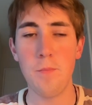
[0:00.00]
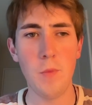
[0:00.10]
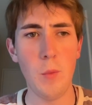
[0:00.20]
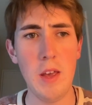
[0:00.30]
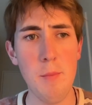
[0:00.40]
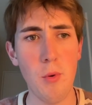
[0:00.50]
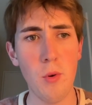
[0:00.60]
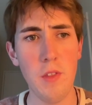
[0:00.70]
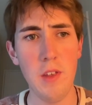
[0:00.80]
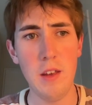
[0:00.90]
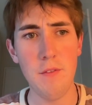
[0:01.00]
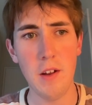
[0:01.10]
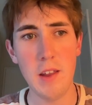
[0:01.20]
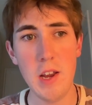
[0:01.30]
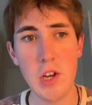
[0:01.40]
import the
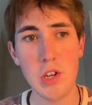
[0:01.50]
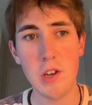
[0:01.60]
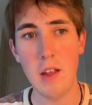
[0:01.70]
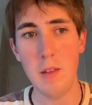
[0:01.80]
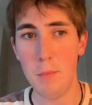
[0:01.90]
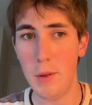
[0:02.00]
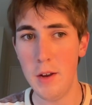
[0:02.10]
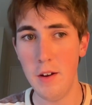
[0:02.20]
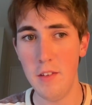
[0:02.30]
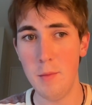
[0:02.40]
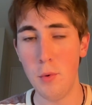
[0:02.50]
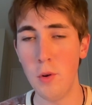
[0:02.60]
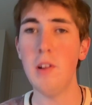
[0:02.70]
foundation and the playground support